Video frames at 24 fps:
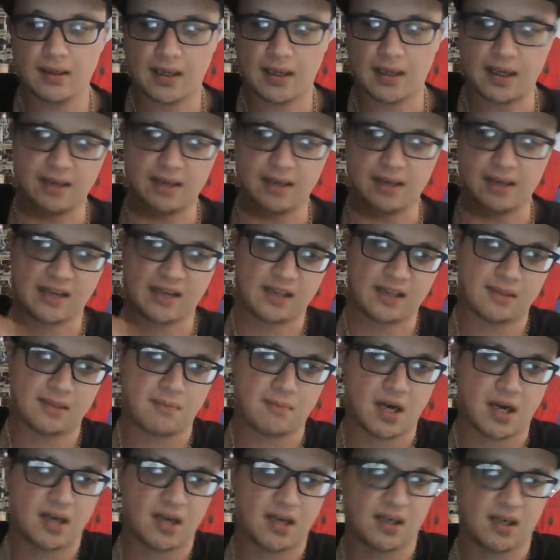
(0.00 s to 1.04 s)
uh, Dr.
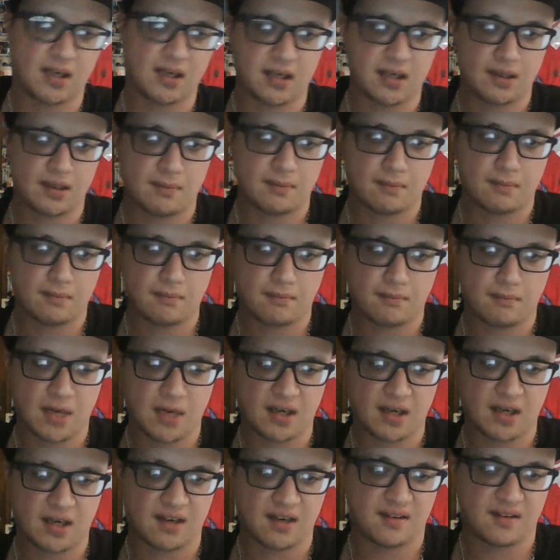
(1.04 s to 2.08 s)
Manga
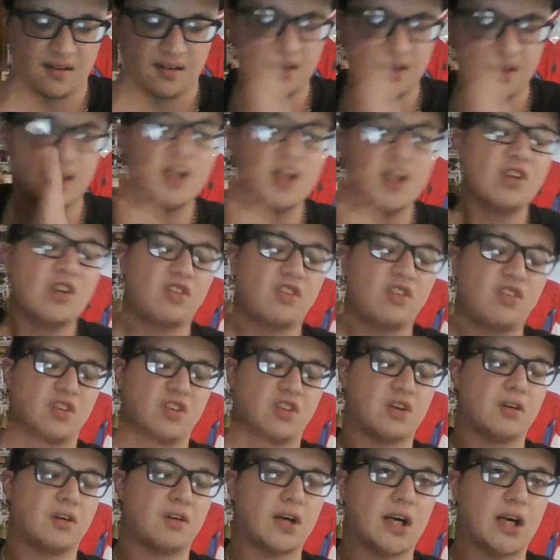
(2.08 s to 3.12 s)
Mangas.
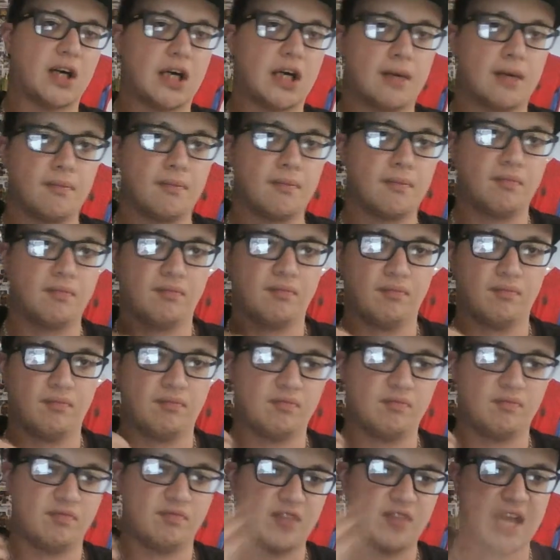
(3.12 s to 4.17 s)
So um,
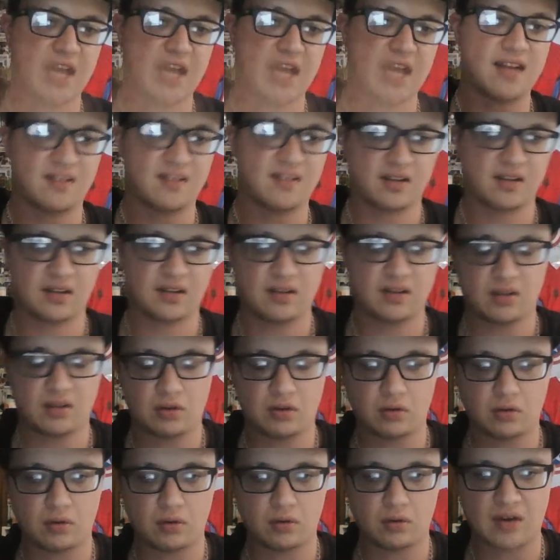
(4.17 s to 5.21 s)
that's
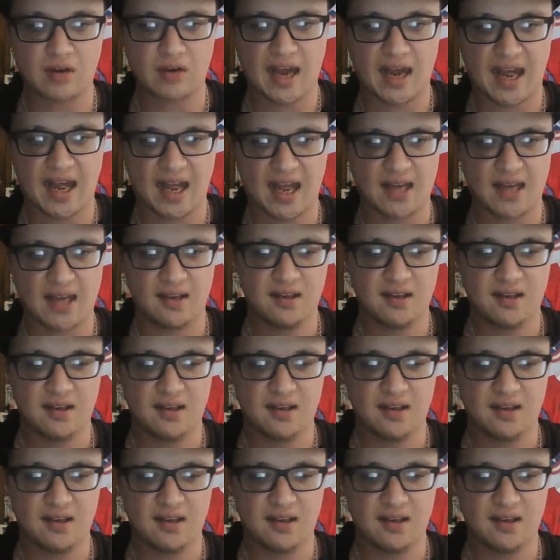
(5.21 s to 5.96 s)
cool and